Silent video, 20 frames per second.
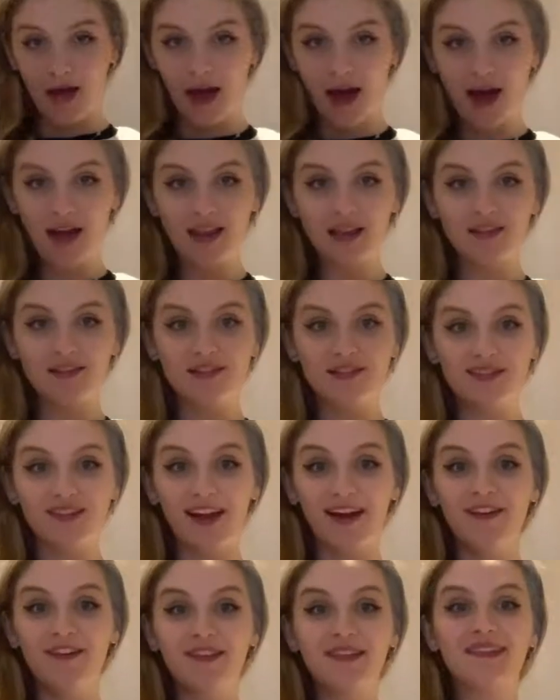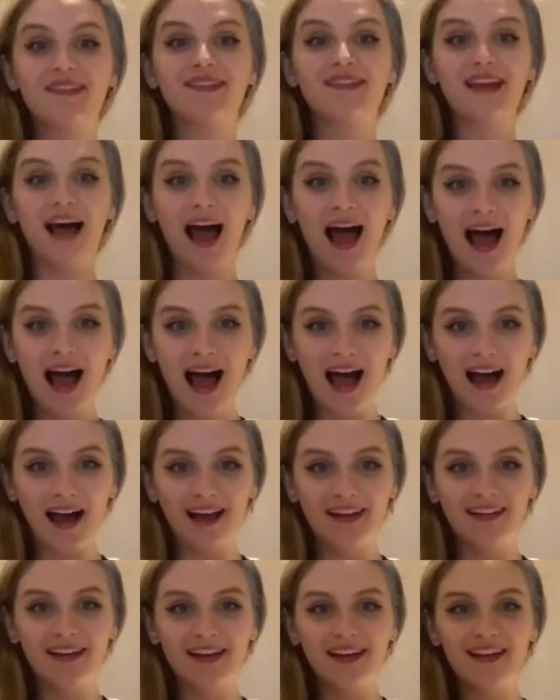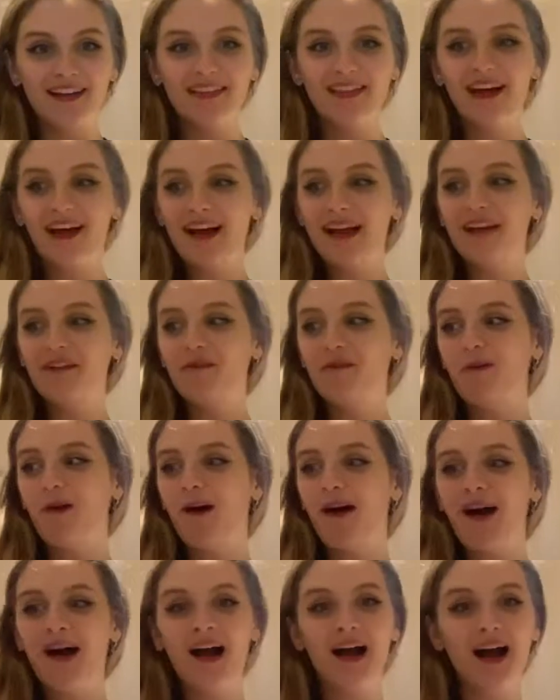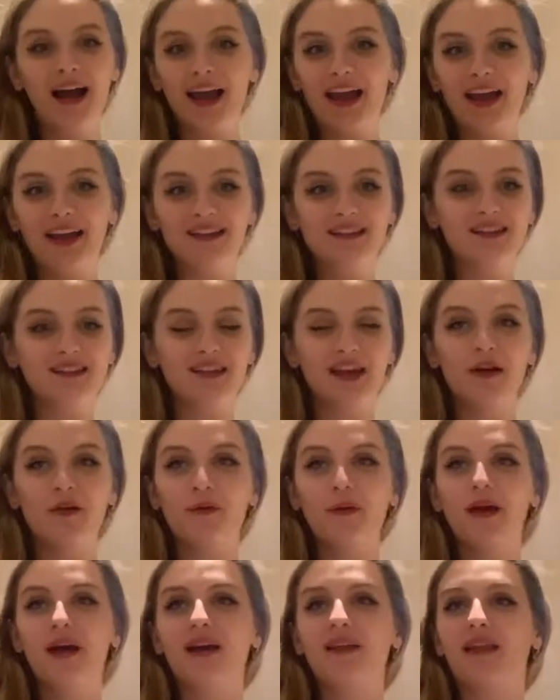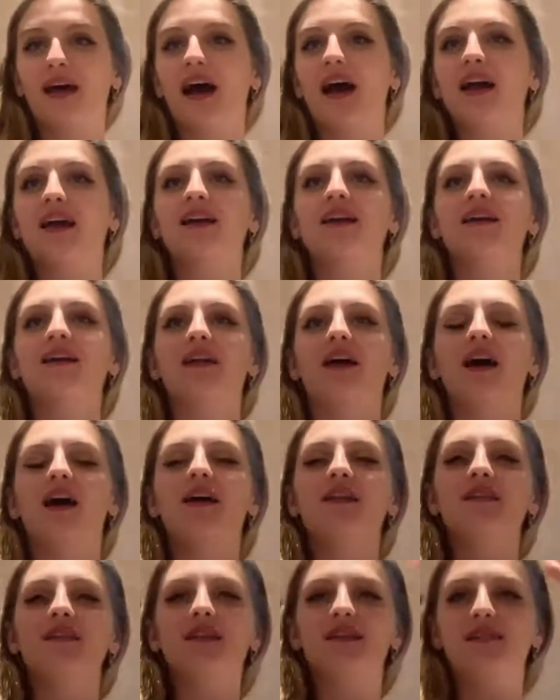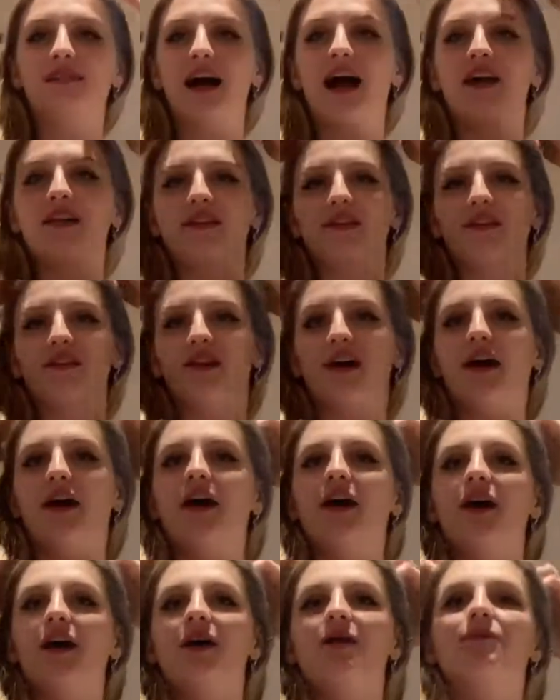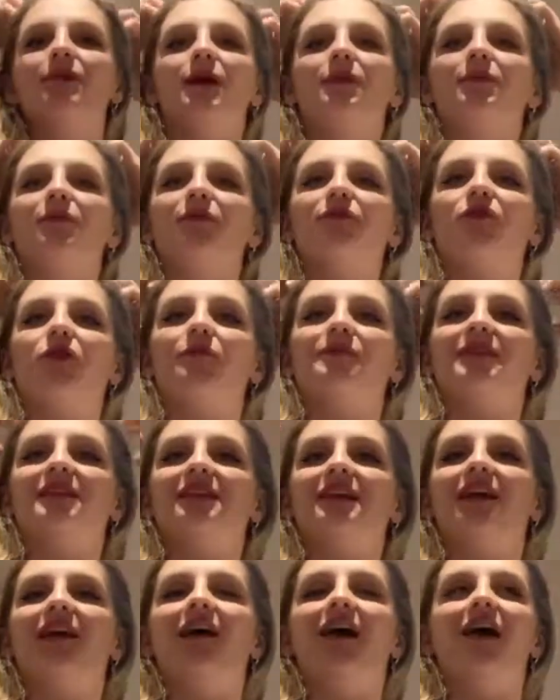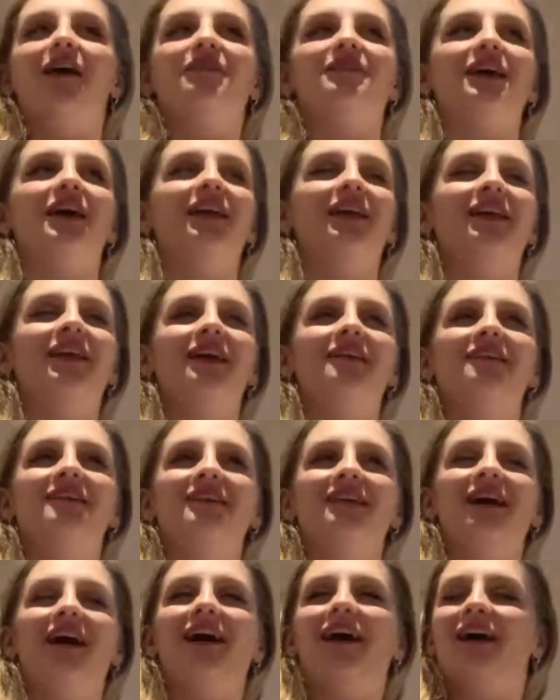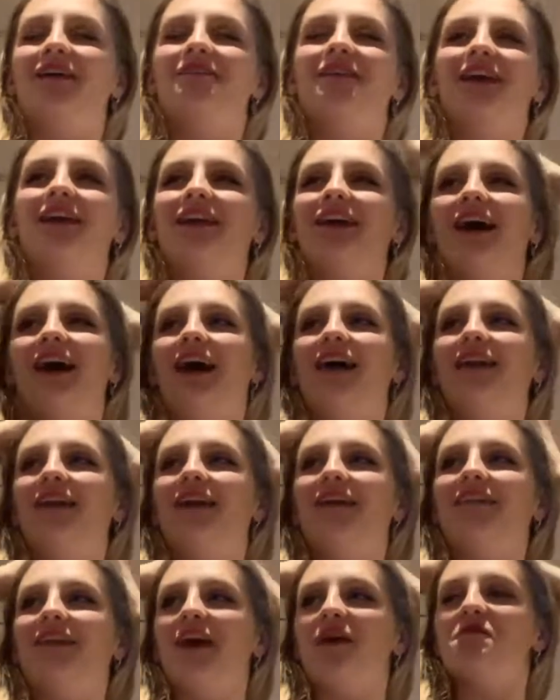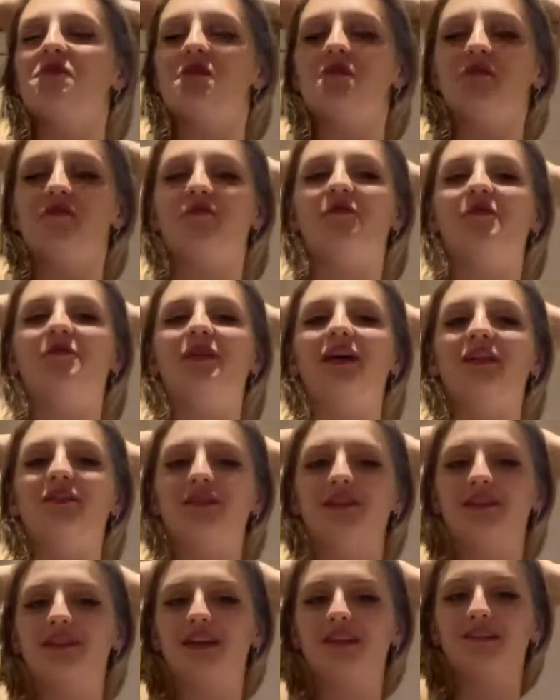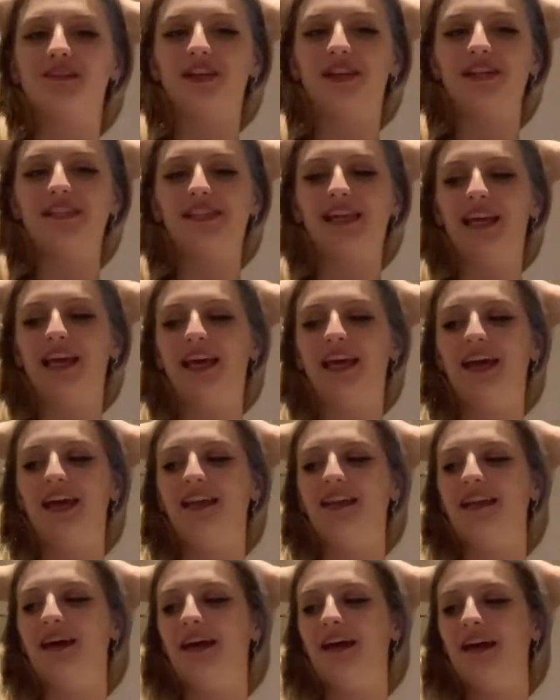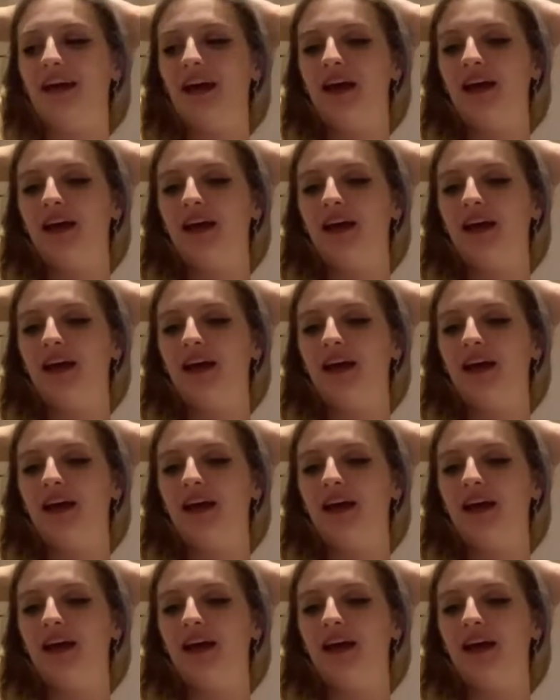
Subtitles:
And it's so sad. Like, why? It's so weird. I can understand that people have got busy lives, and I know it. I mean, I know that I'm coming from a place which sounds really silly and like